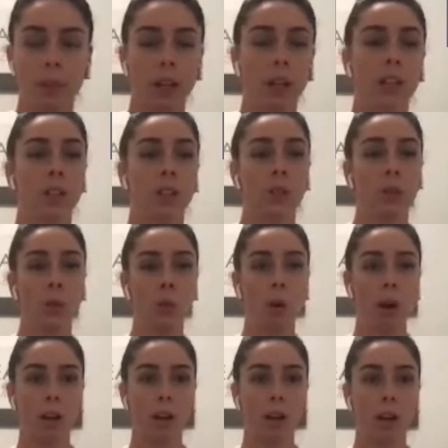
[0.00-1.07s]
And so
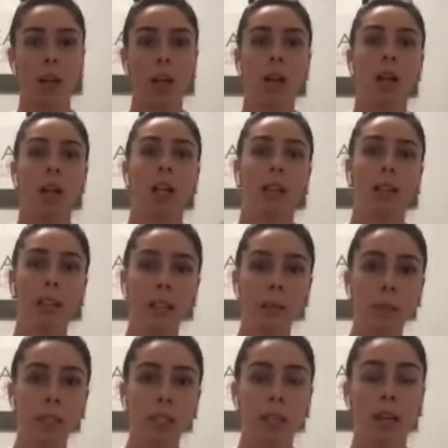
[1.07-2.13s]
while
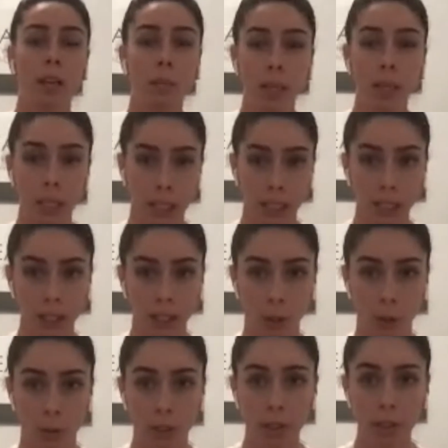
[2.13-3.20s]
ligament and meniscus
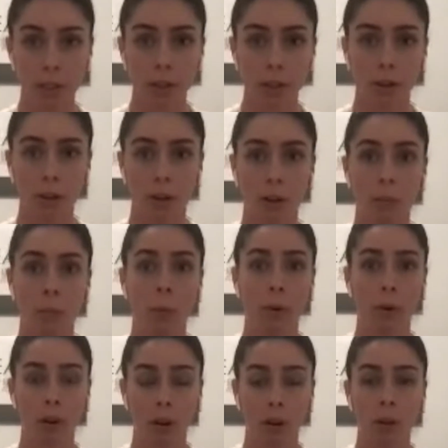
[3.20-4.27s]
injuries are more
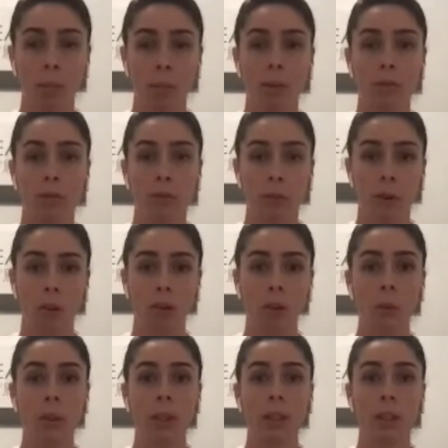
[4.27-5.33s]
common
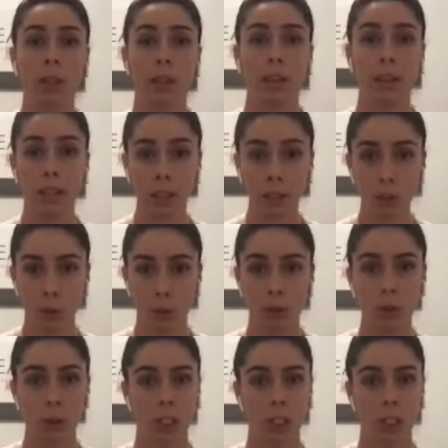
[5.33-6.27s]
following an injury or a